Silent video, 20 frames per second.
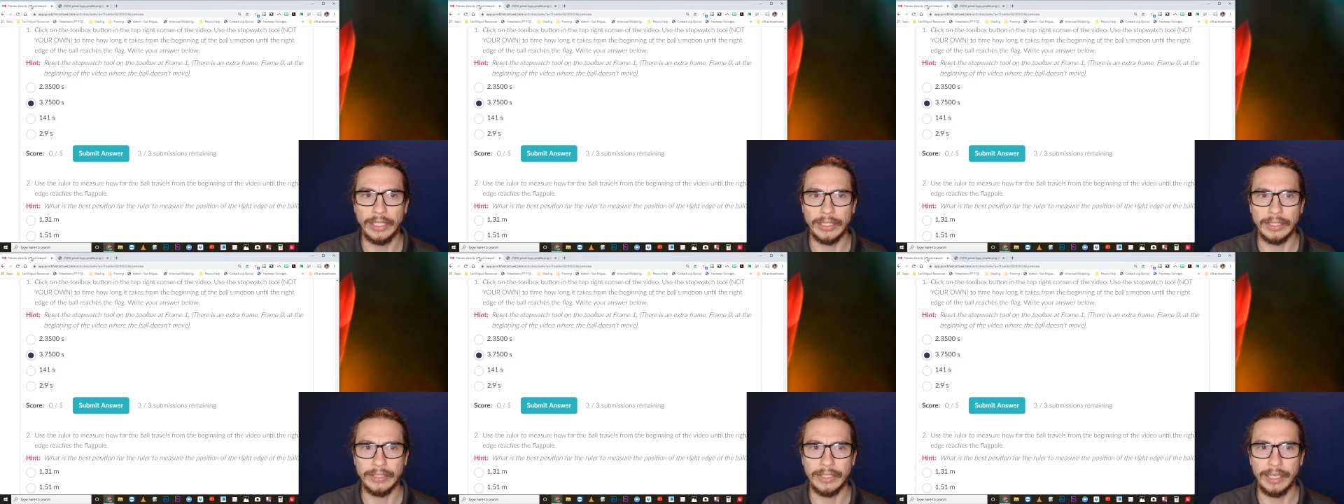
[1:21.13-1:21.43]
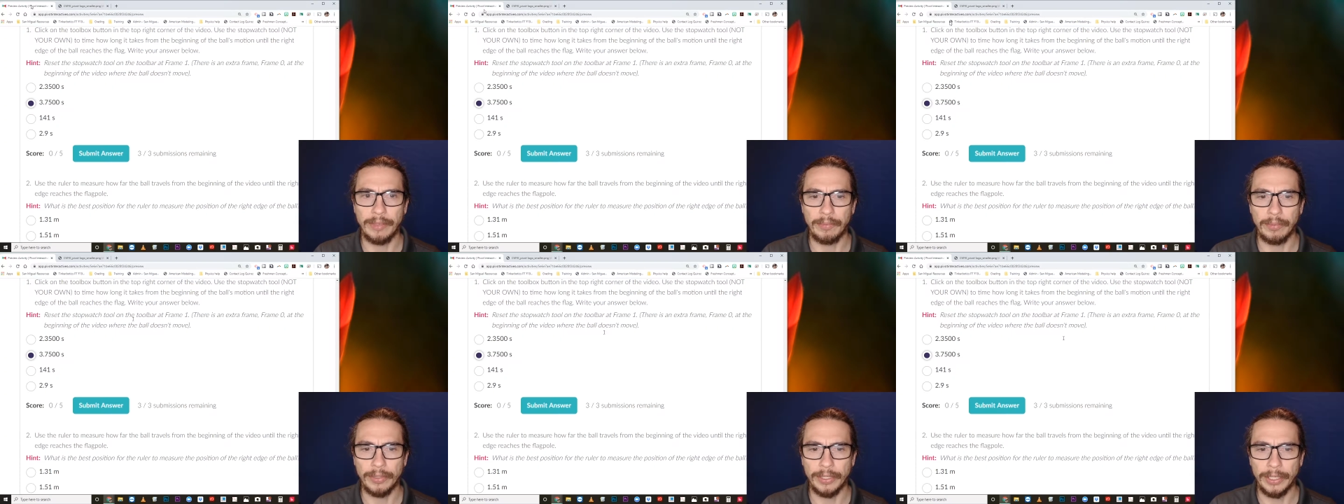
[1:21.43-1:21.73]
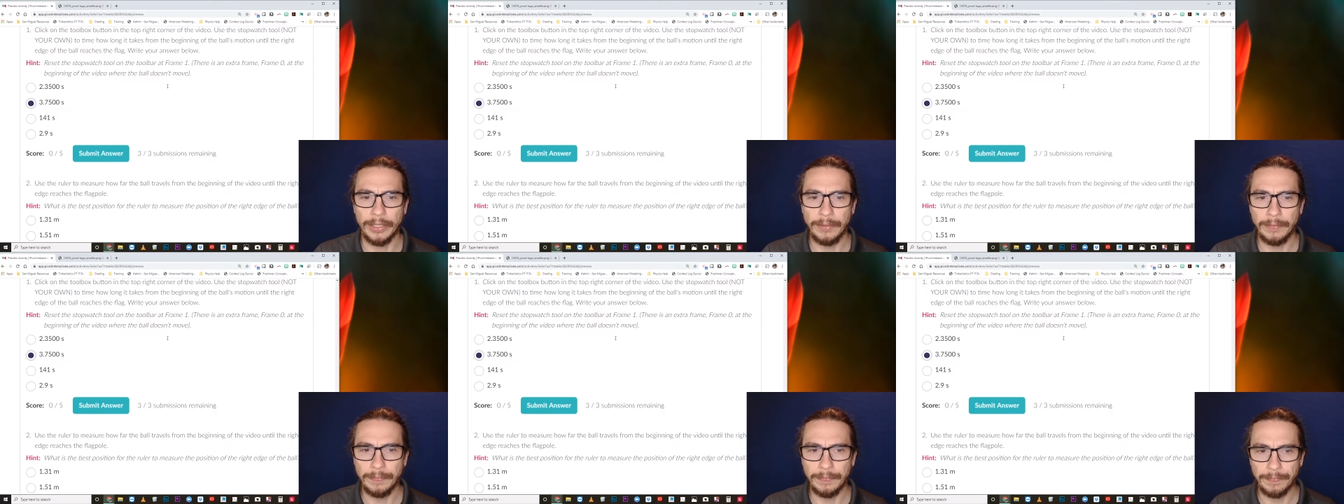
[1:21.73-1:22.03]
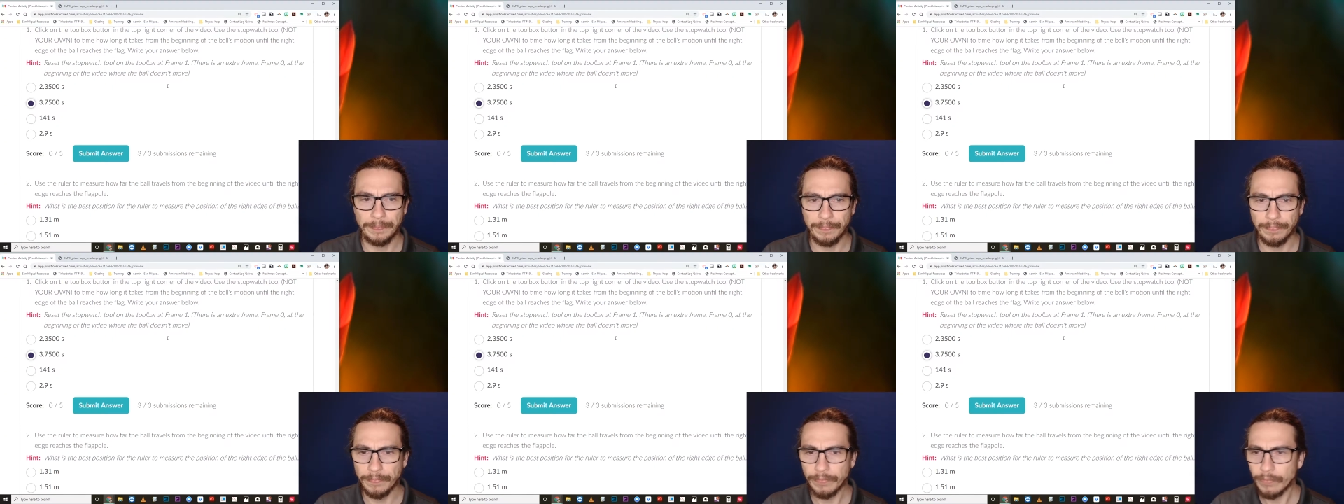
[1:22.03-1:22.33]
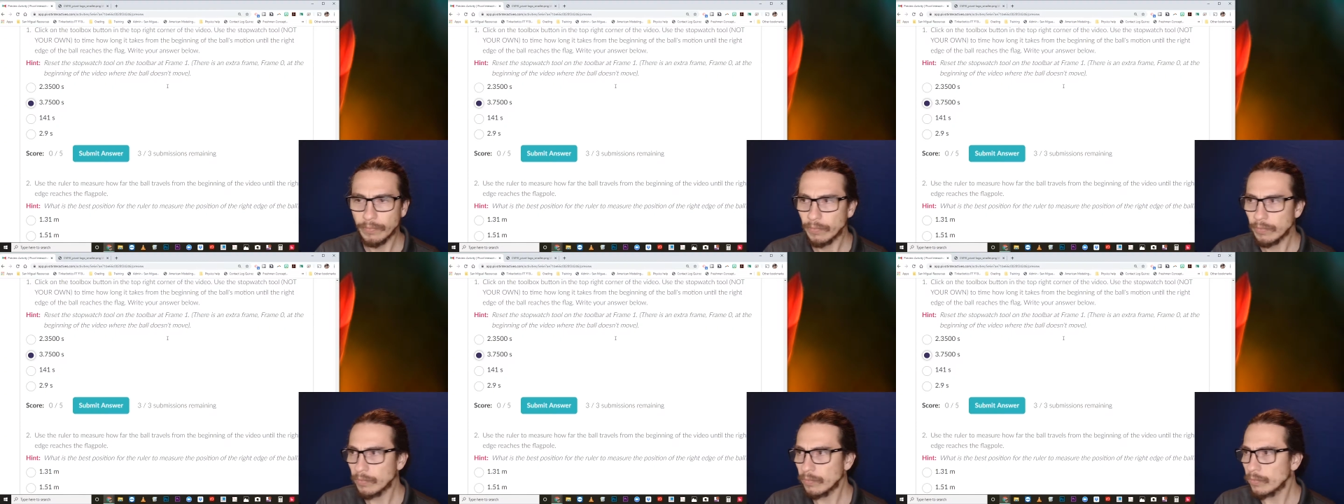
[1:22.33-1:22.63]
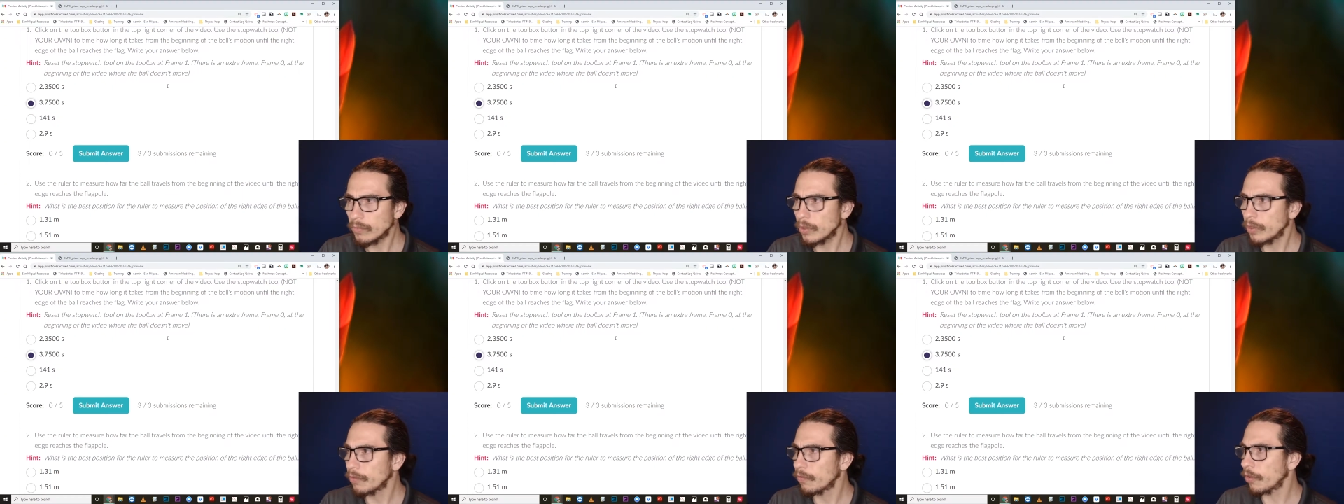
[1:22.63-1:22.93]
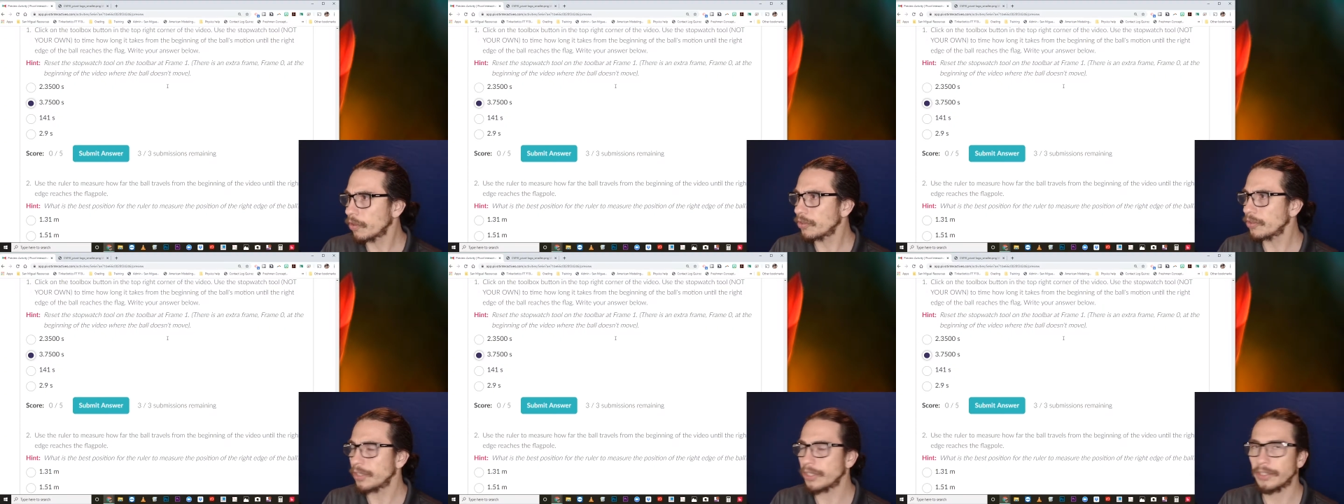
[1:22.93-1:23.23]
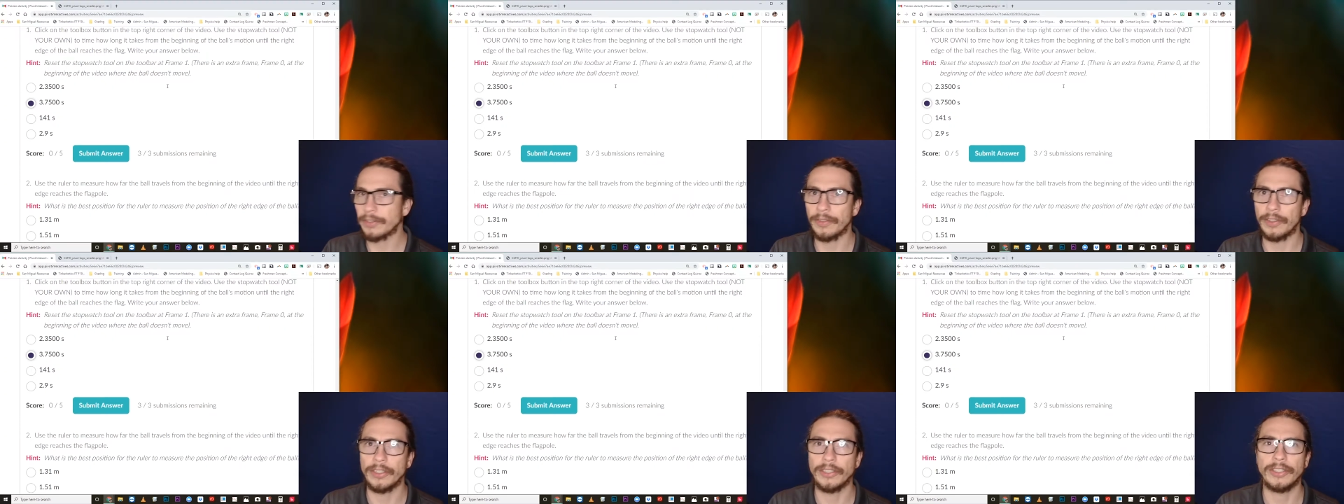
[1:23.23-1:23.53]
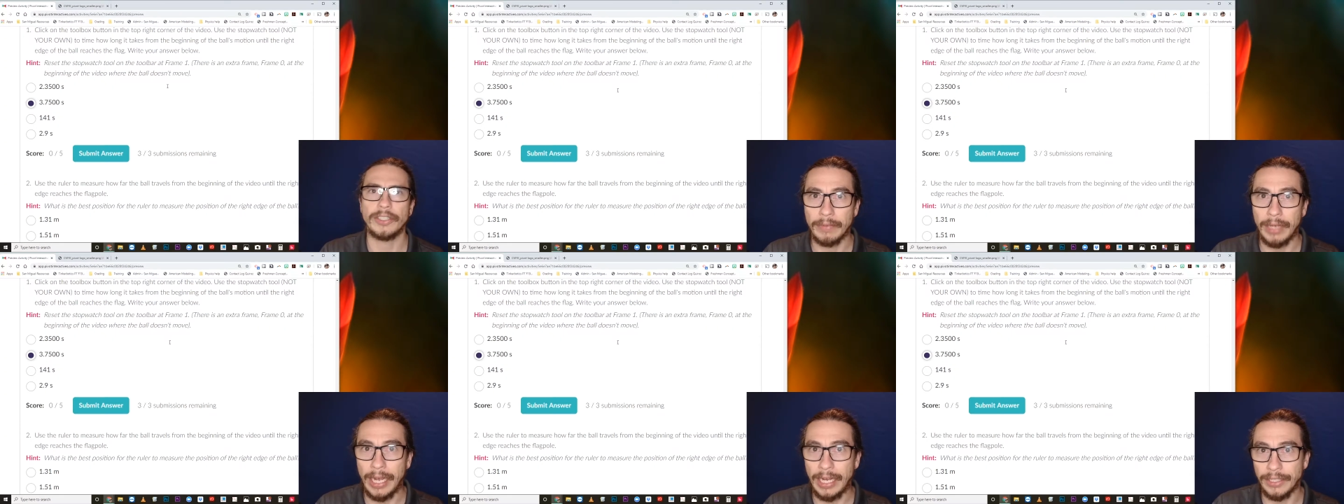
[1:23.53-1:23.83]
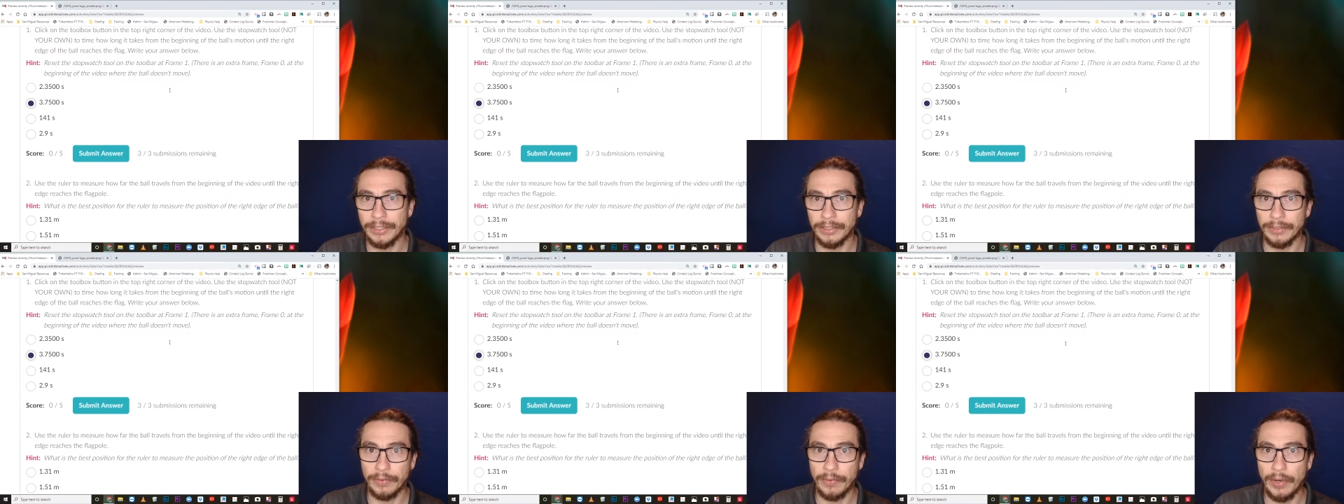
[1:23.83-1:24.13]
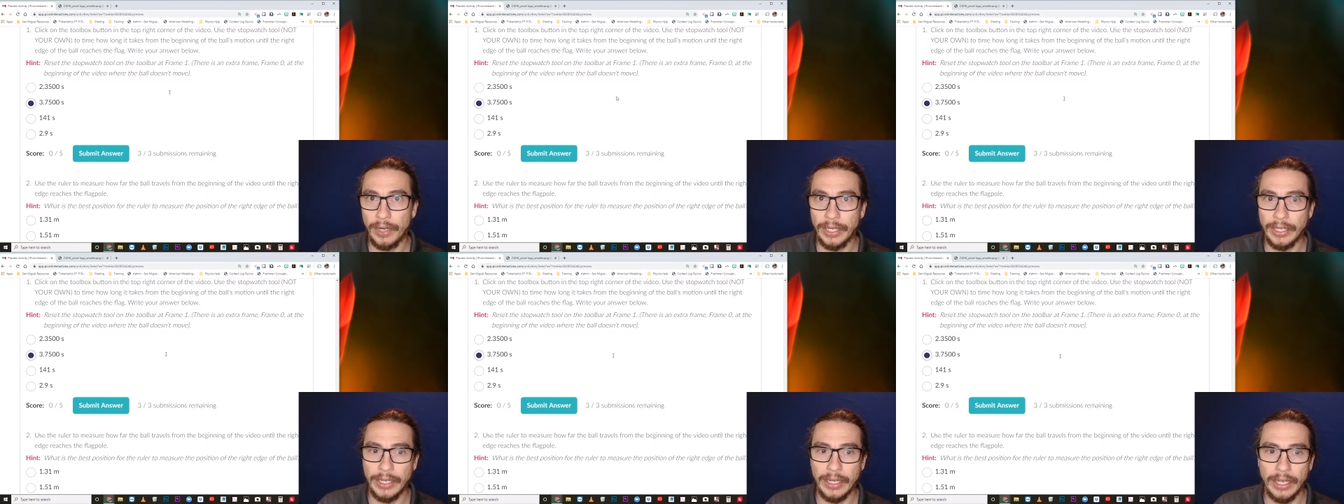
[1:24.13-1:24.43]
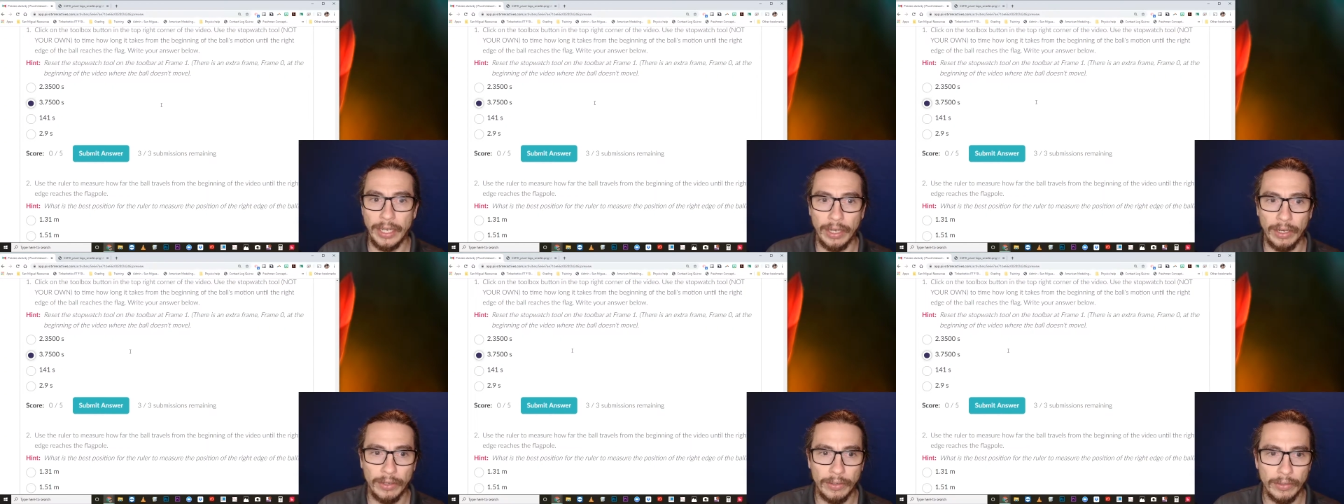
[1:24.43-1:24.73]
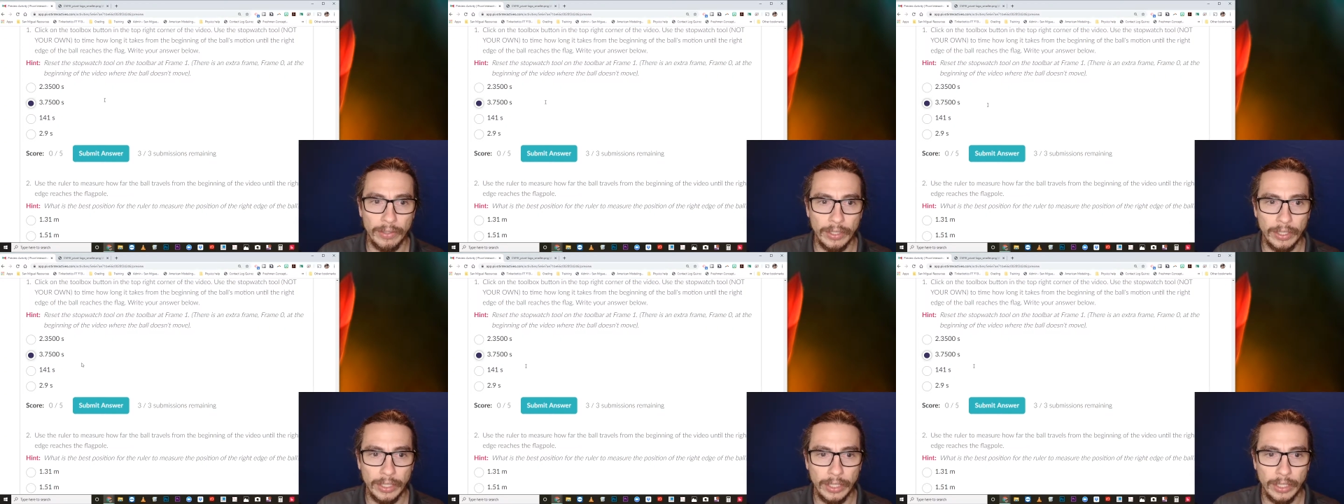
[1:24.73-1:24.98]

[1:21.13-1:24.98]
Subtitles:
example here. First things first, as of right now,